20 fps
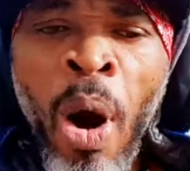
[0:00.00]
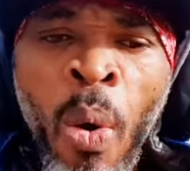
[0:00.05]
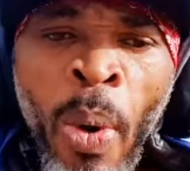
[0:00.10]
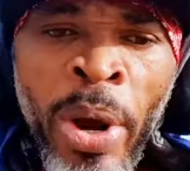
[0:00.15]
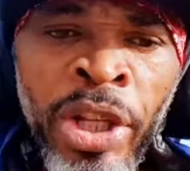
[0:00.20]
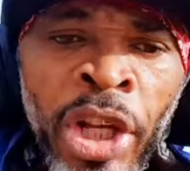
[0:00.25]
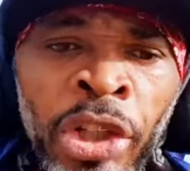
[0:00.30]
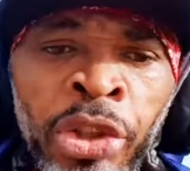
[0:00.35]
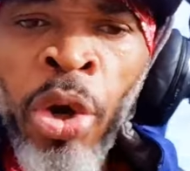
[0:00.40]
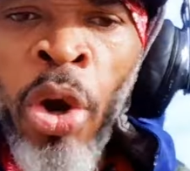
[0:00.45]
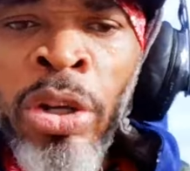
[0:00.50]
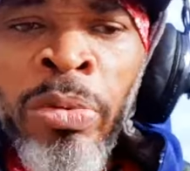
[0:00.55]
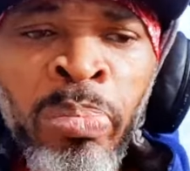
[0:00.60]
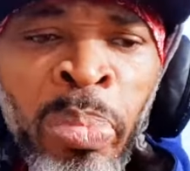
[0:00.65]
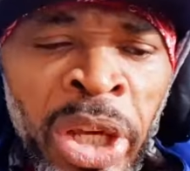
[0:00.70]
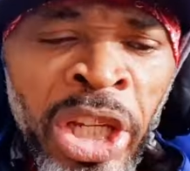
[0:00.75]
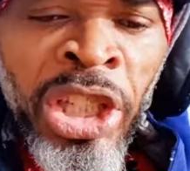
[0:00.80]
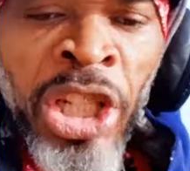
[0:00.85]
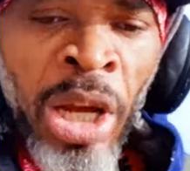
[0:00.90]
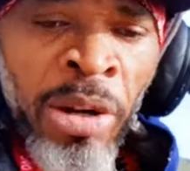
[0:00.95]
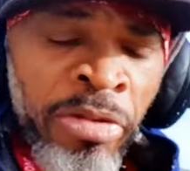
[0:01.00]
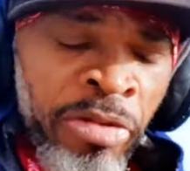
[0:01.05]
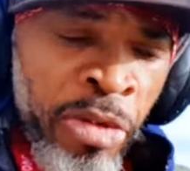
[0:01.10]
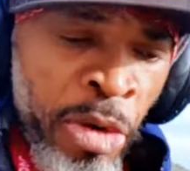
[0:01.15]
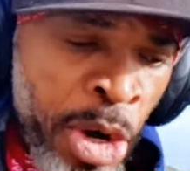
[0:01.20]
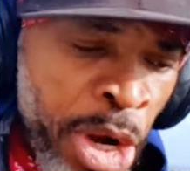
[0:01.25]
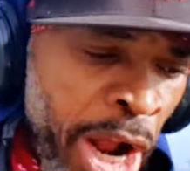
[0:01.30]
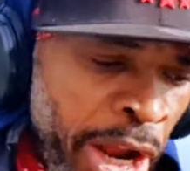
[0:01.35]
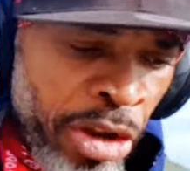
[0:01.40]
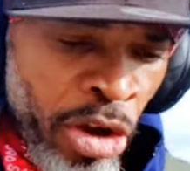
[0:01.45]
But when you turn big, they're
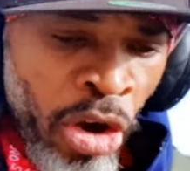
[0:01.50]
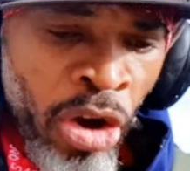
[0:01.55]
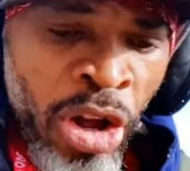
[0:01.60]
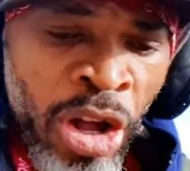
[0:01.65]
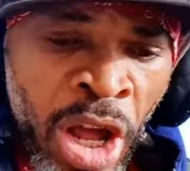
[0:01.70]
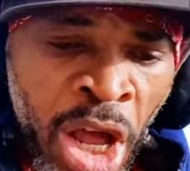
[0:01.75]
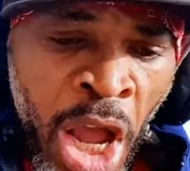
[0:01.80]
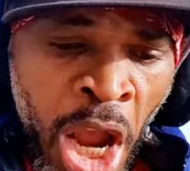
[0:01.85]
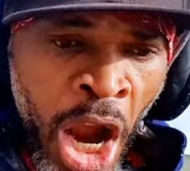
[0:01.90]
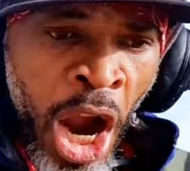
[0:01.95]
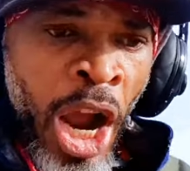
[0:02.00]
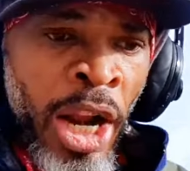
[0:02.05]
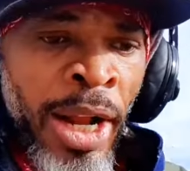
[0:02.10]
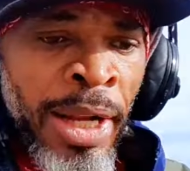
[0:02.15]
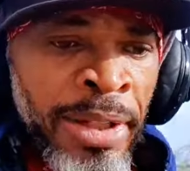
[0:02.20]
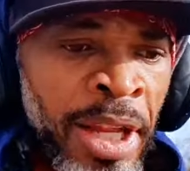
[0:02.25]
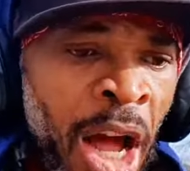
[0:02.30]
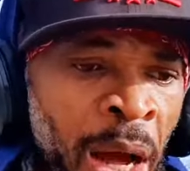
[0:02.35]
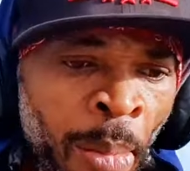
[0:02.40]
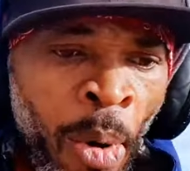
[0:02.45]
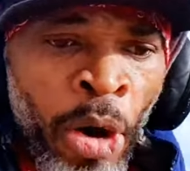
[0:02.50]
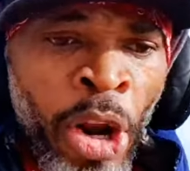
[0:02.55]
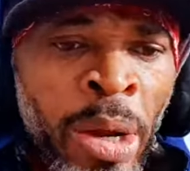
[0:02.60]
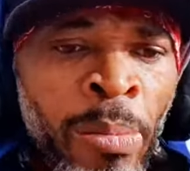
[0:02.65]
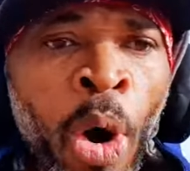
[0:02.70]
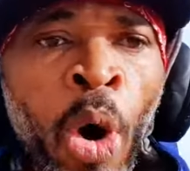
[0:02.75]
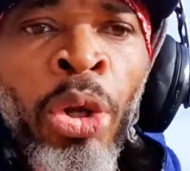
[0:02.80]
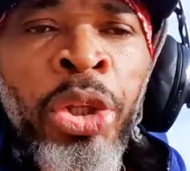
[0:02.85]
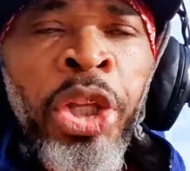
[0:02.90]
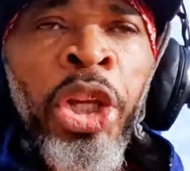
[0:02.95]
afraid of you. And I talk
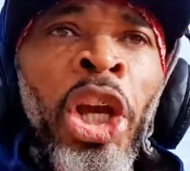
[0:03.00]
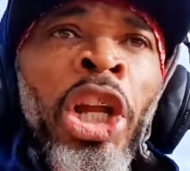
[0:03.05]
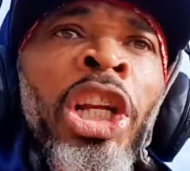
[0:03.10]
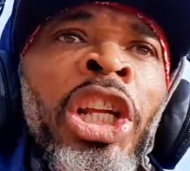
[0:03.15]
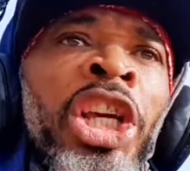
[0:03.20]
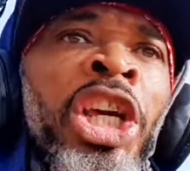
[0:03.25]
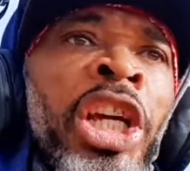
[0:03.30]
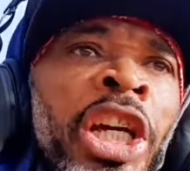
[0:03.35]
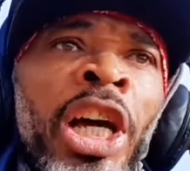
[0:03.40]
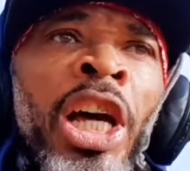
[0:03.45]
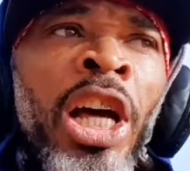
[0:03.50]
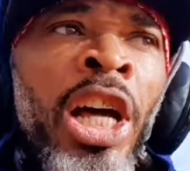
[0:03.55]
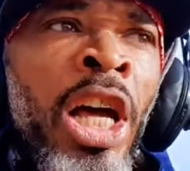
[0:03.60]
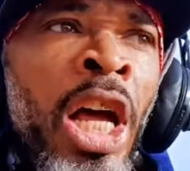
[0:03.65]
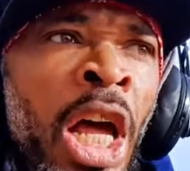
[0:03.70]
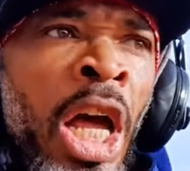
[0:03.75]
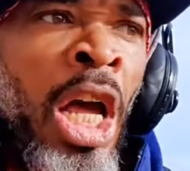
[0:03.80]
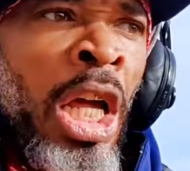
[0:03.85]
about them out of your league.